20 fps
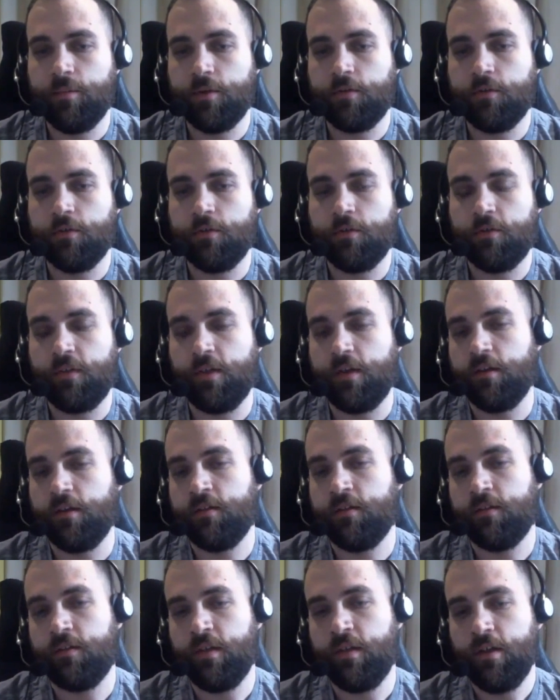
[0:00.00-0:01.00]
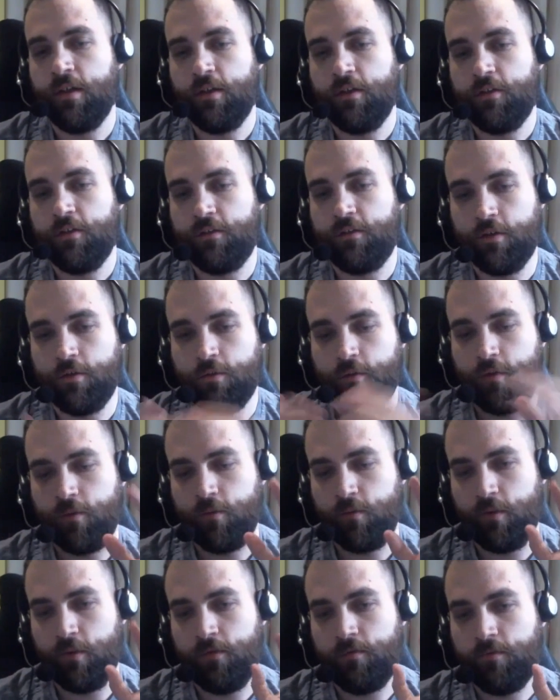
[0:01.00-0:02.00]
put towards things. So
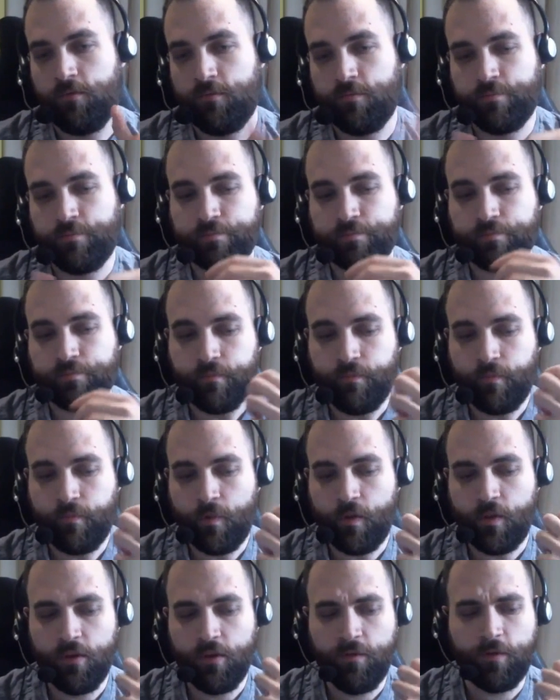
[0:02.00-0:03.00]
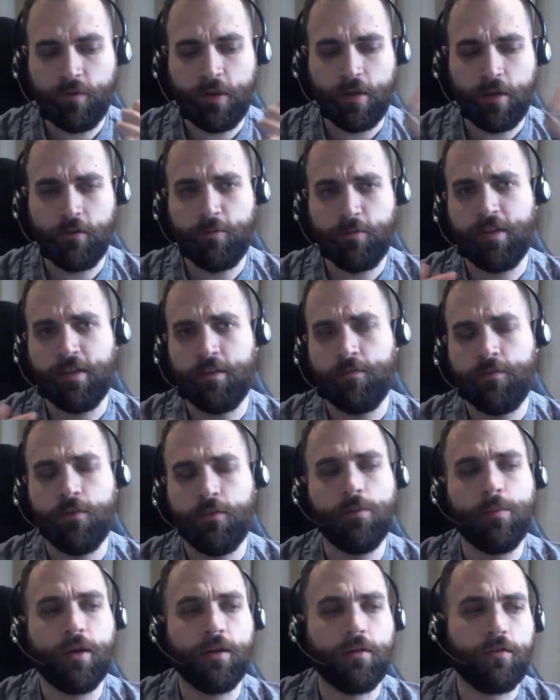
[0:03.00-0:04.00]
we've kind of spent a
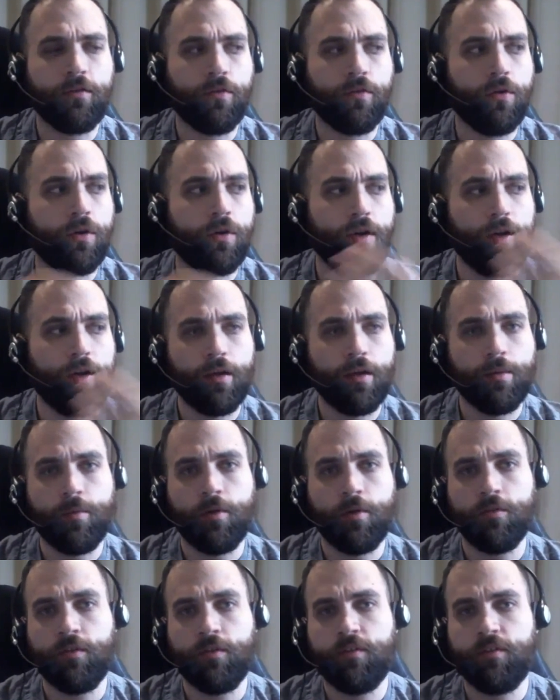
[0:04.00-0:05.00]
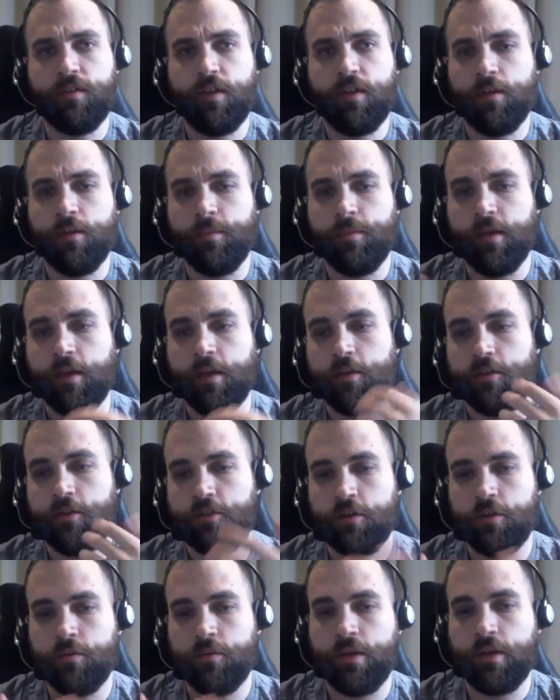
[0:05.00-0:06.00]
few months auditing a multi-sig, making
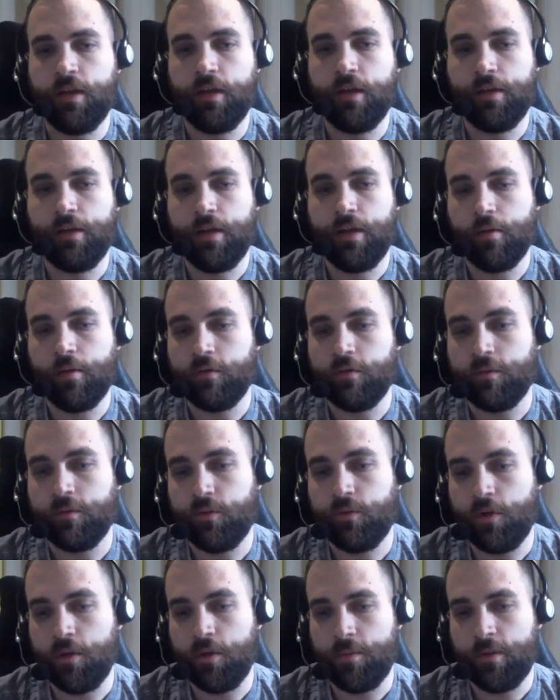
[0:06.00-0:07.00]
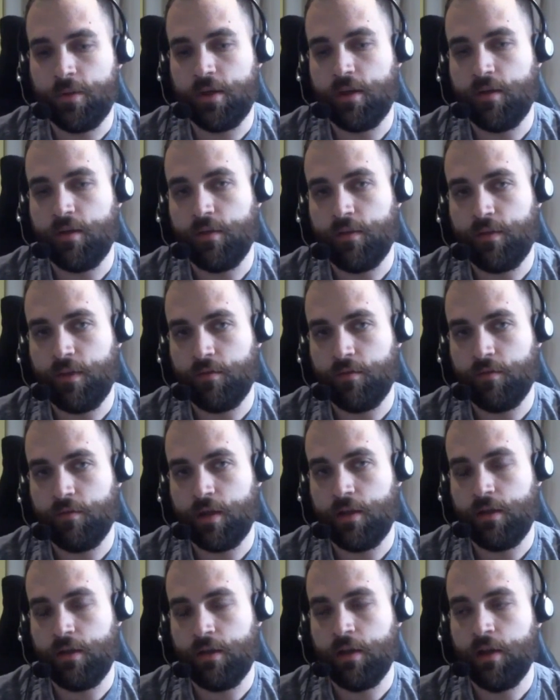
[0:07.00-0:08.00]
sure we get our deployment and everything
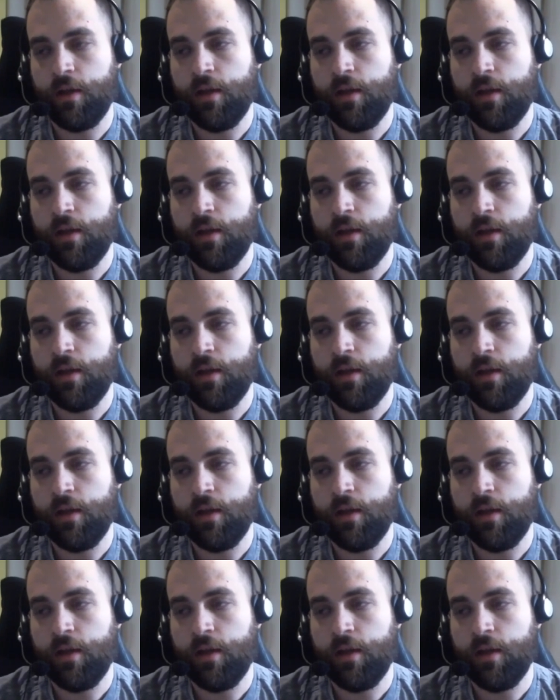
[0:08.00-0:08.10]
right.